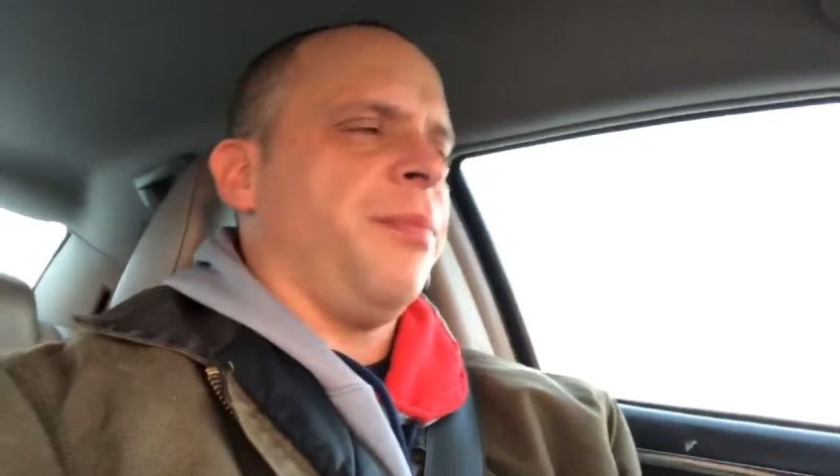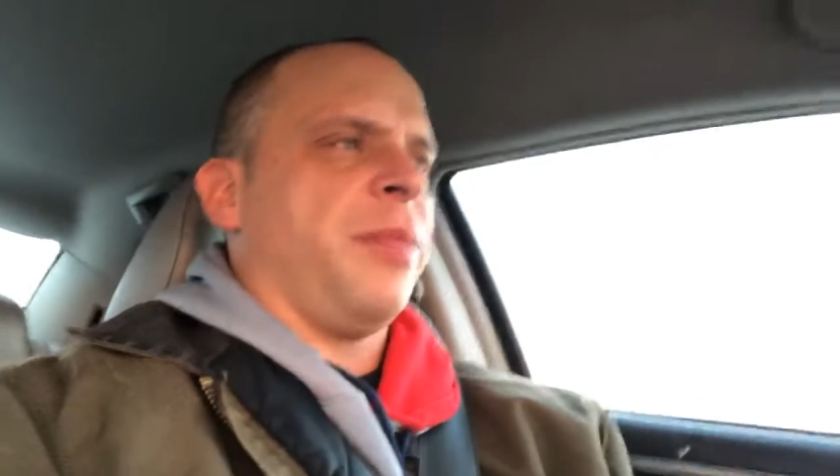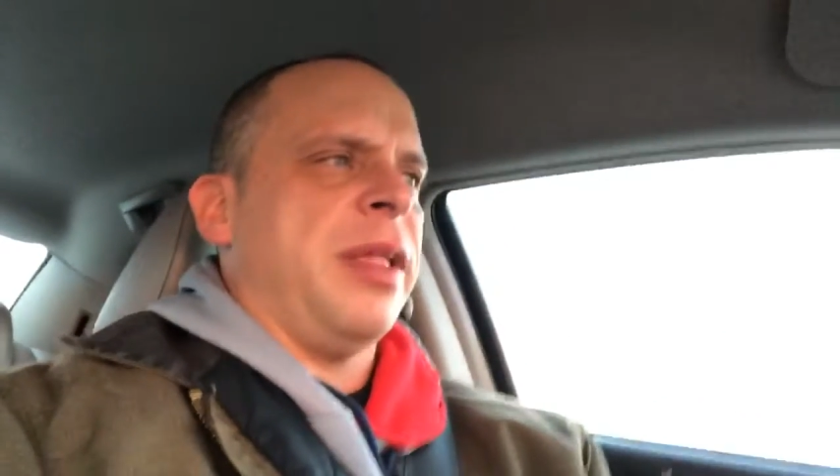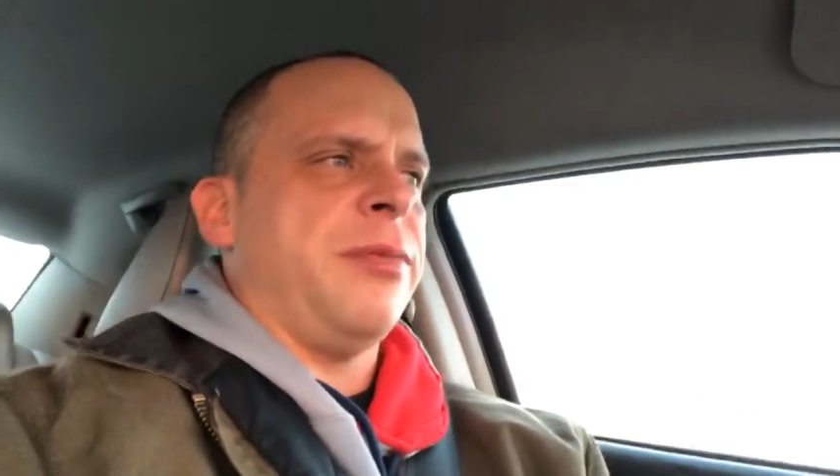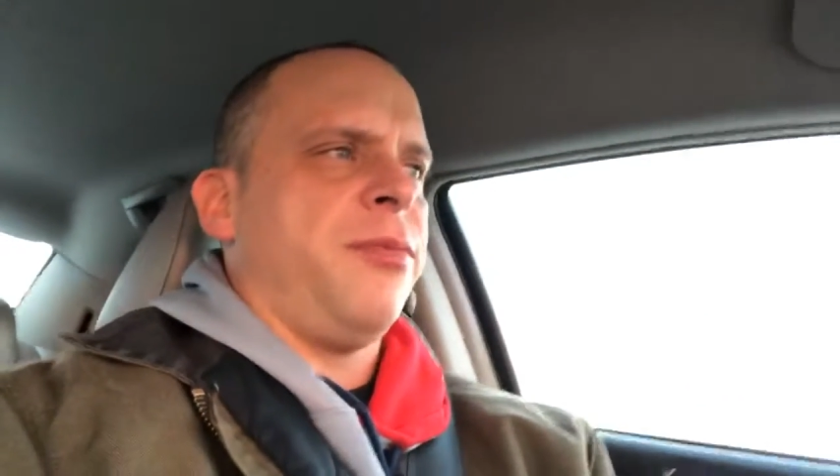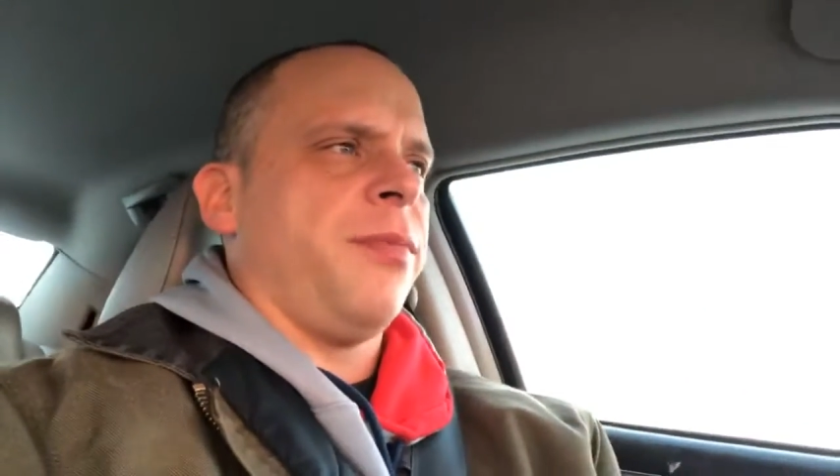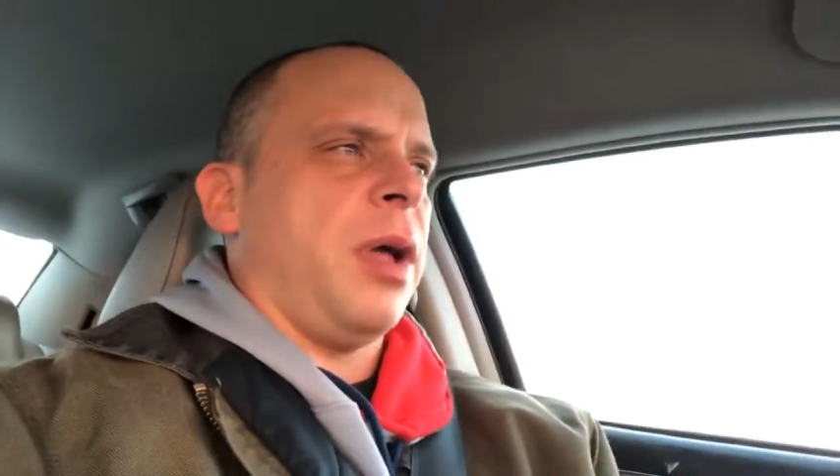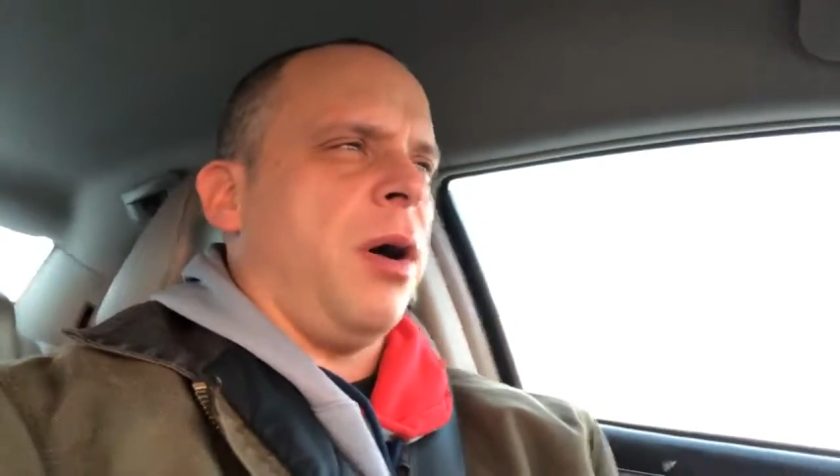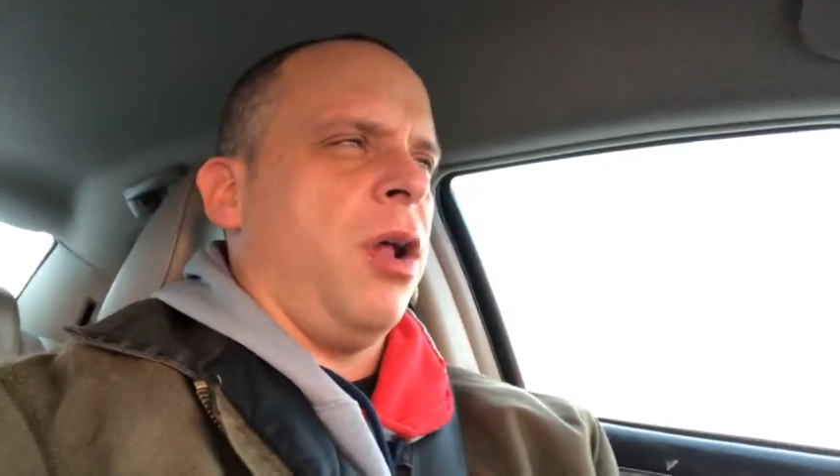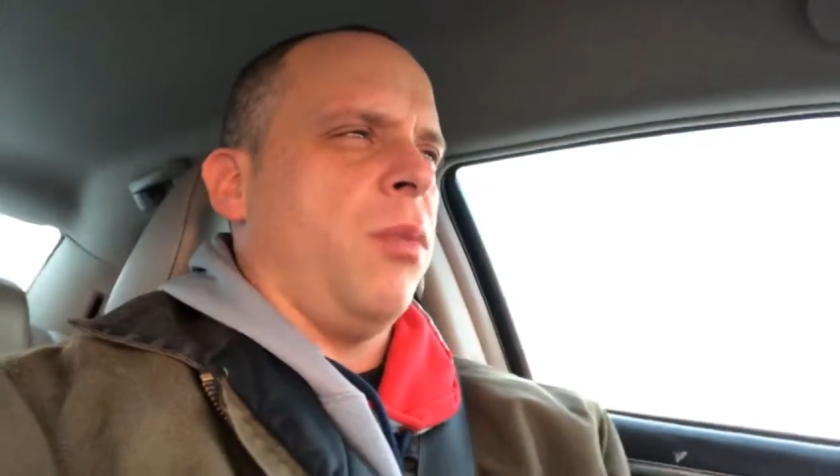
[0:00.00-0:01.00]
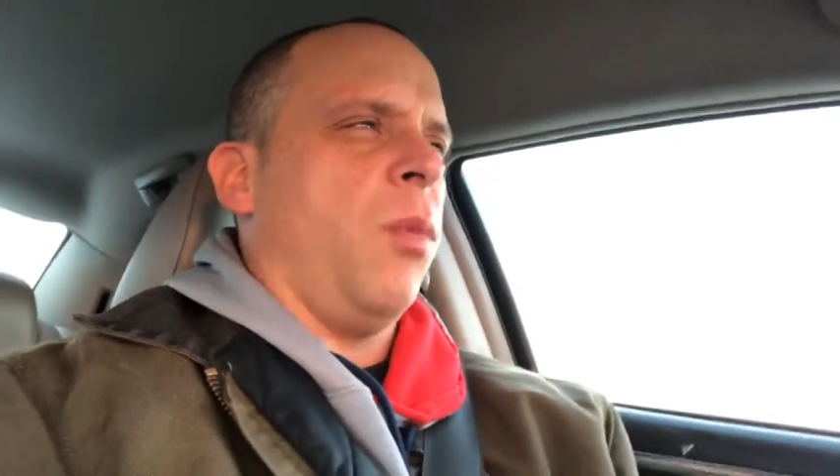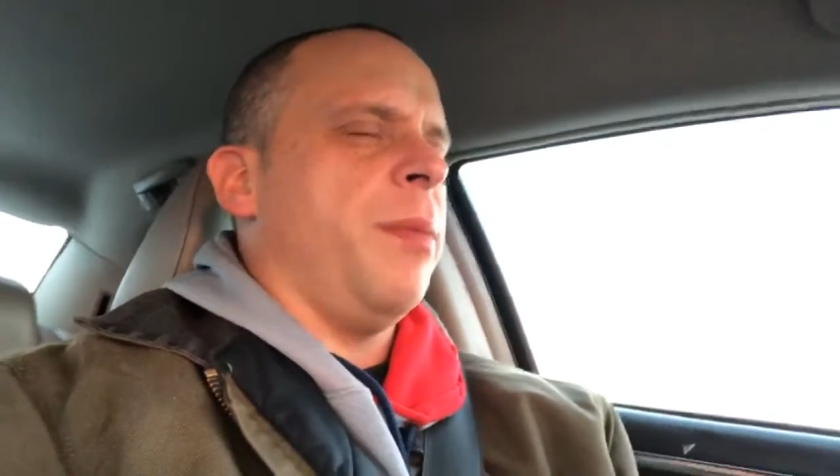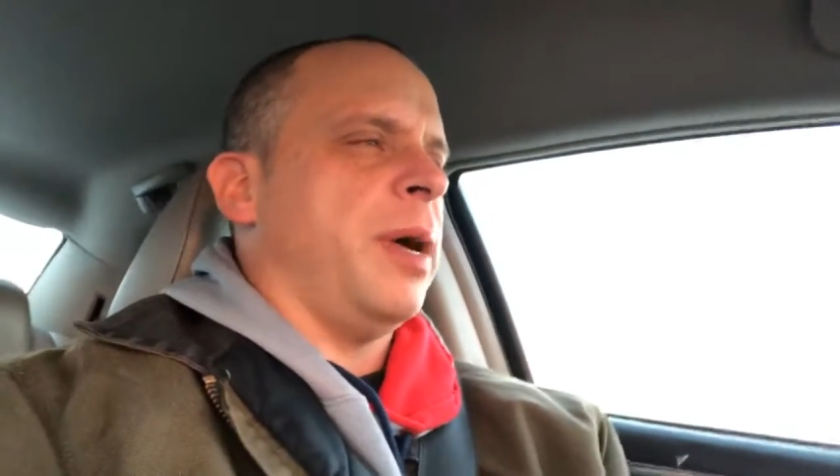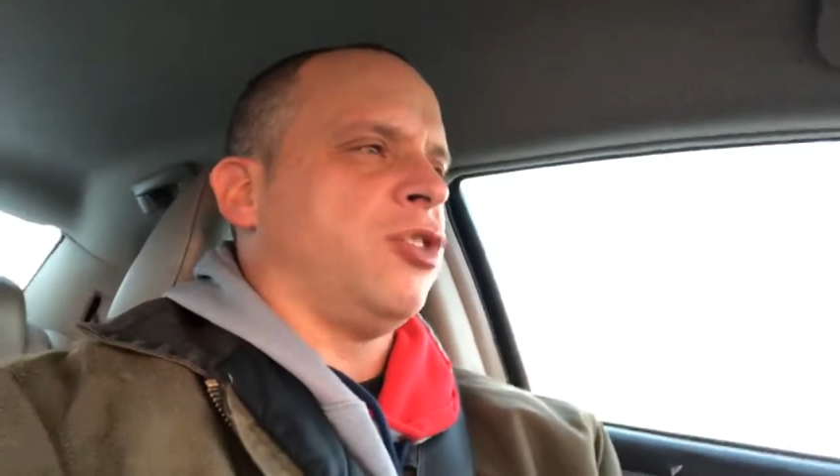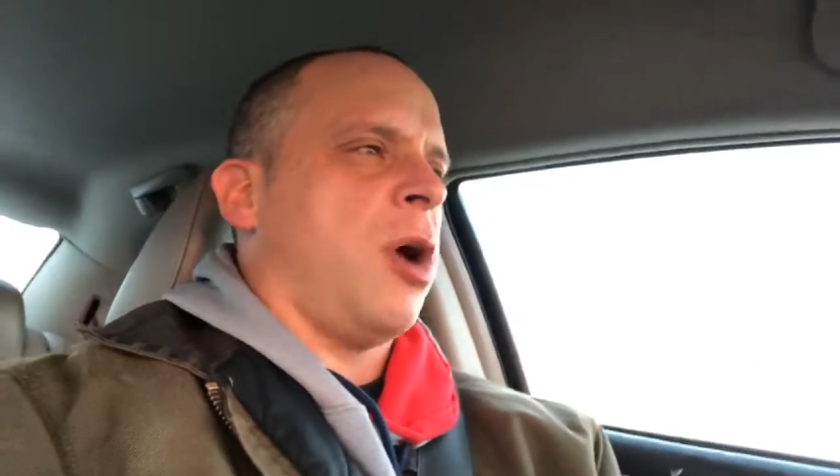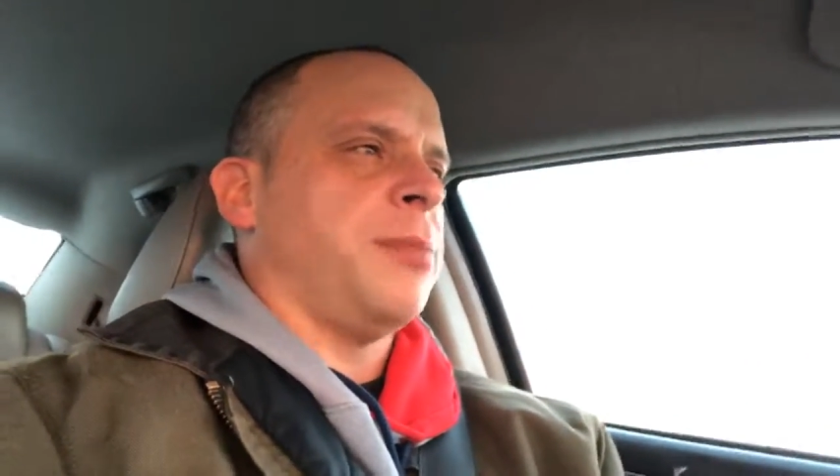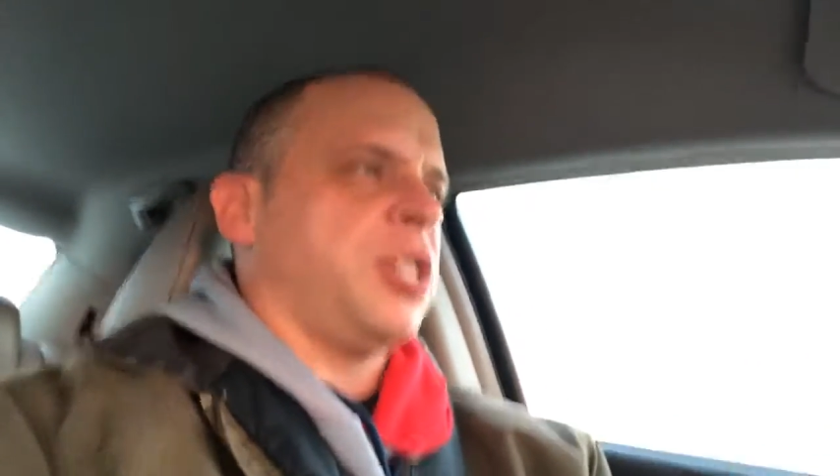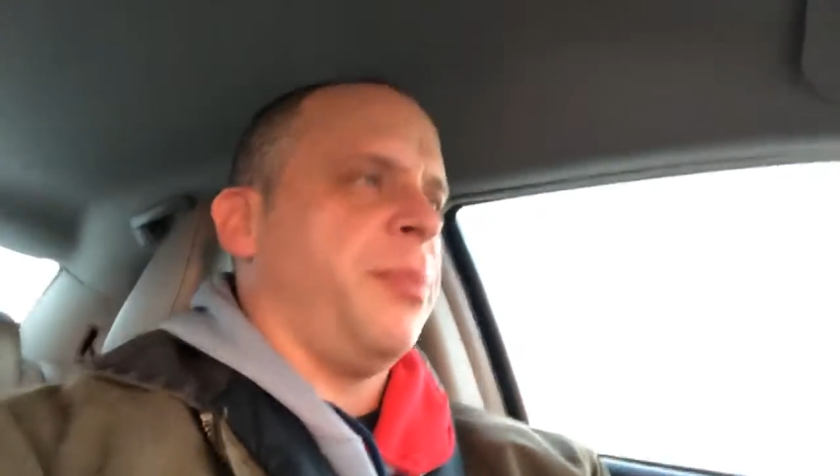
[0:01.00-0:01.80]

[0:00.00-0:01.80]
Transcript: and on one of my drop ship